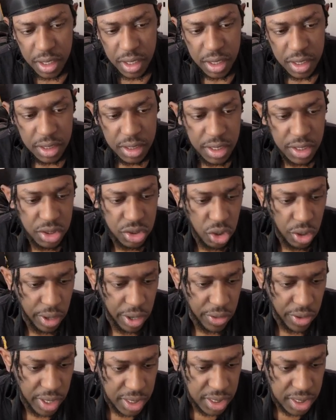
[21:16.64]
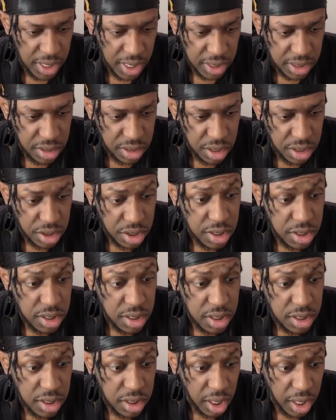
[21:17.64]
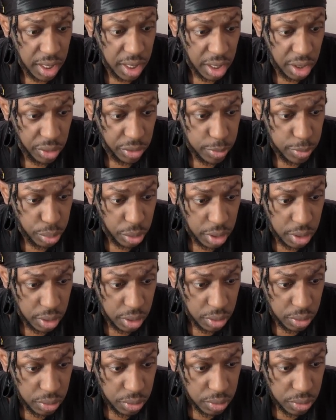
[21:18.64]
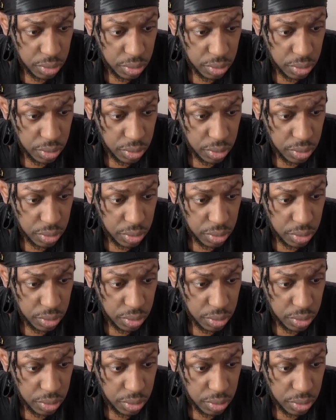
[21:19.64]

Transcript: This Darkrai EX is scary, bro.